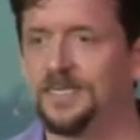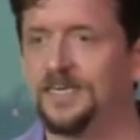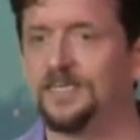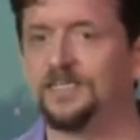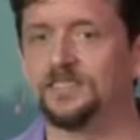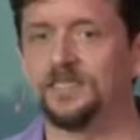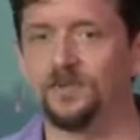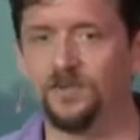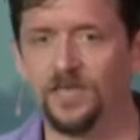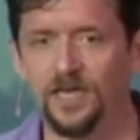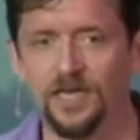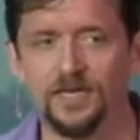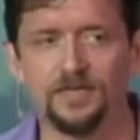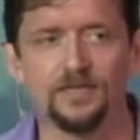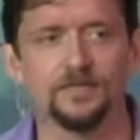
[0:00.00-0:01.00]
And he said,
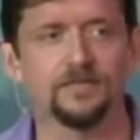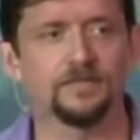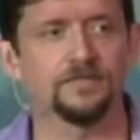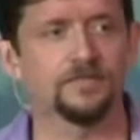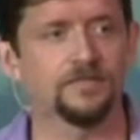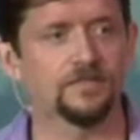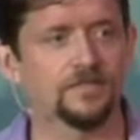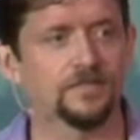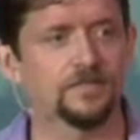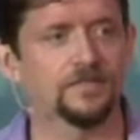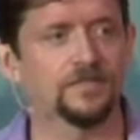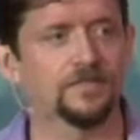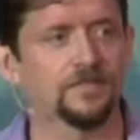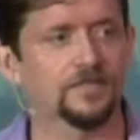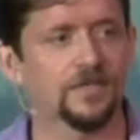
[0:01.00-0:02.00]
Okay,
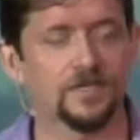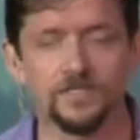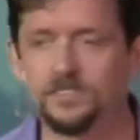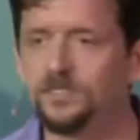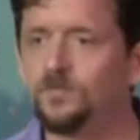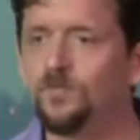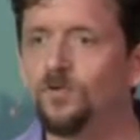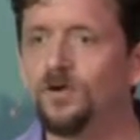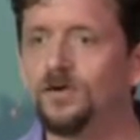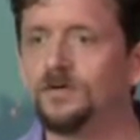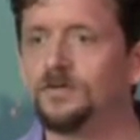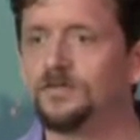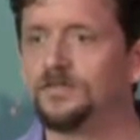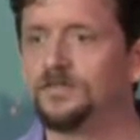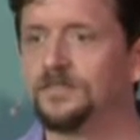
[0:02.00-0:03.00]
is there
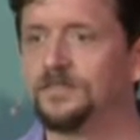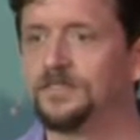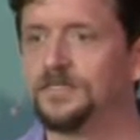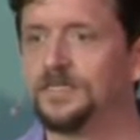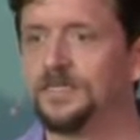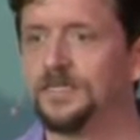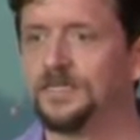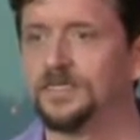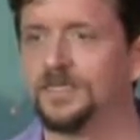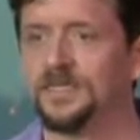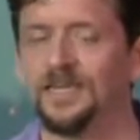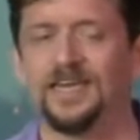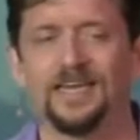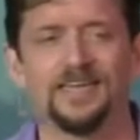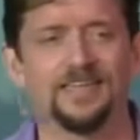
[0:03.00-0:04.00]
more?
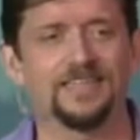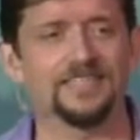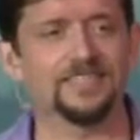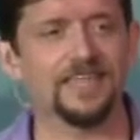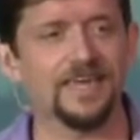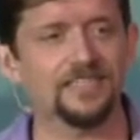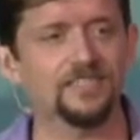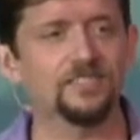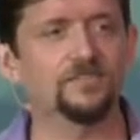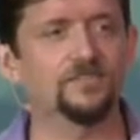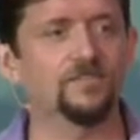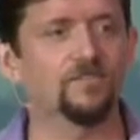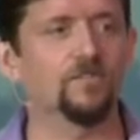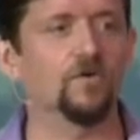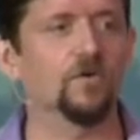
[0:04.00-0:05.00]
This lasted
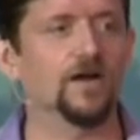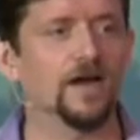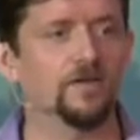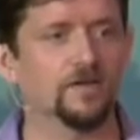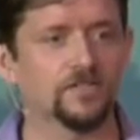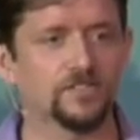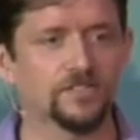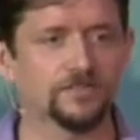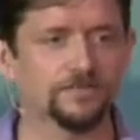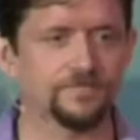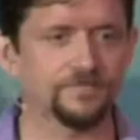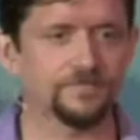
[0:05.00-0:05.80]
for four hours.